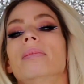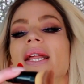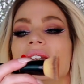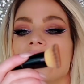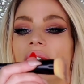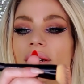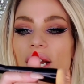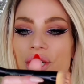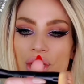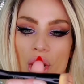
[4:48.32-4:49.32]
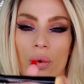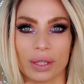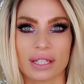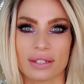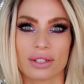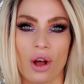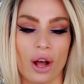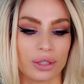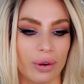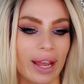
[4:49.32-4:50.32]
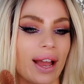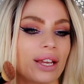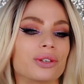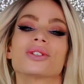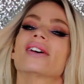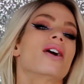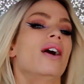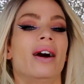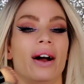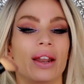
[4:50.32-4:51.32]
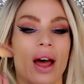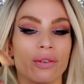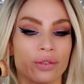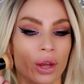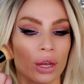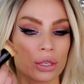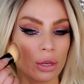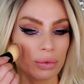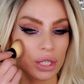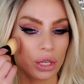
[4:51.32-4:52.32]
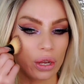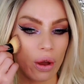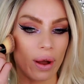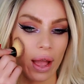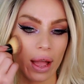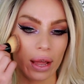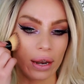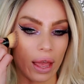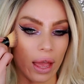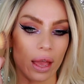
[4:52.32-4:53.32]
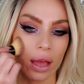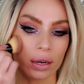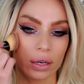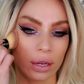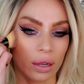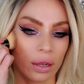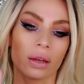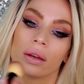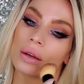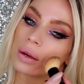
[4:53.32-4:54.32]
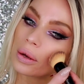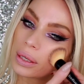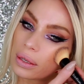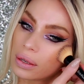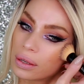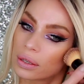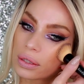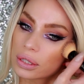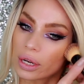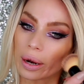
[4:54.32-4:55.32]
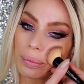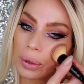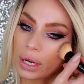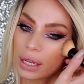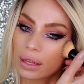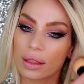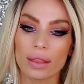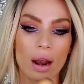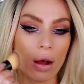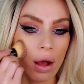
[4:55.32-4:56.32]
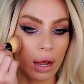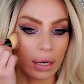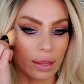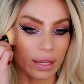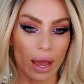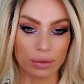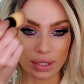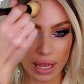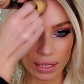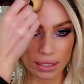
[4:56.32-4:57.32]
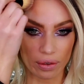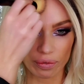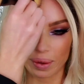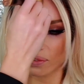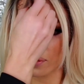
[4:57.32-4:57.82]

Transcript: blender. I should know what this is called, right? I use it enough. So I'm just going to go ahead and start putting that on the outsides of my